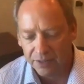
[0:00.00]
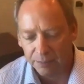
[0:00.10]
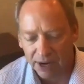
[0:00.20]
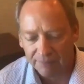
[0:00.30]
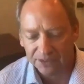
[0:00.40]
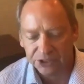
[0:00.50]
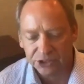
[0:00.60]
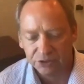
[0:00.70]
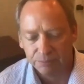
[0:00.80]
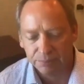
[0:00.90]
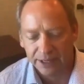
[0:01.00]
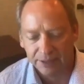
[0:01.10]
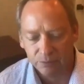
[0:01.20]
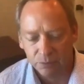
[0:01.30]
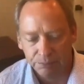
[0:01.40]
the profit sharing
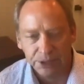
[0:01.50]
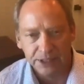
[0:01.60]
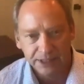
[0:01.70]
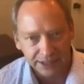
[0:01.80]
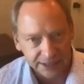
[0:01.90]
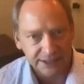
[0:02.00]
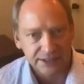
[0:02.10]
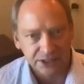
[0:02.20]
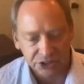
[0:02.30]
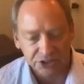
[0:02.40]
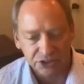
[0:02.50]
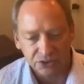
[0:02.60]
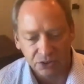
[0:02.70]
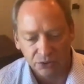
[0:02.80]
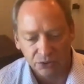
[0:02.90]
plan would be in addition
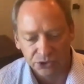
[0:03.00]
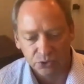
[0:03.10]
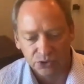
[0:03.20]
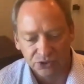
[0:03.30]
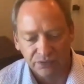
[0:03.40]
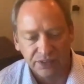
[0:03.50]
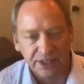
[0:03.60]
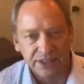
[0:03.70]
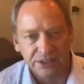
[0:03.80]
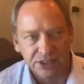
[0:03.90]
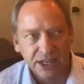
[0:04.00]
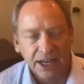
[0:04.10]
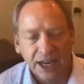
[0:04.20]
to those sorts of things.